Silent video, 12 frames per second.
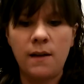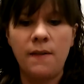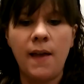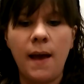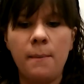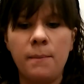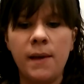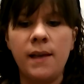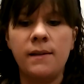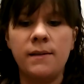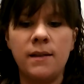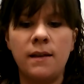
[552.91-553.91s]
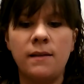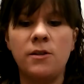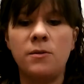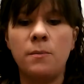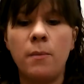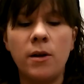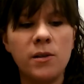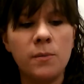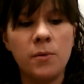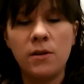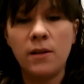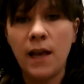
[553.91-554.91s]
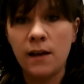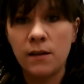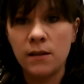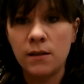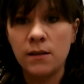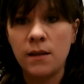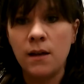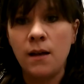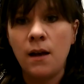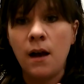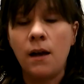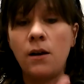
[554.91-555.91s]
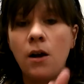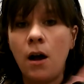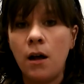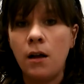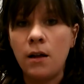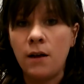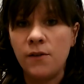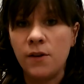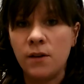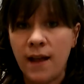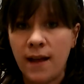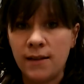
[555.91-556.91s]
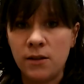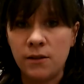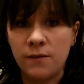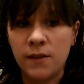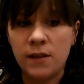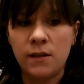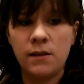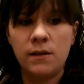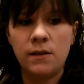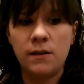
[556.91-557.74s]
and that means that there's multiple layers on all of your glass surfaces.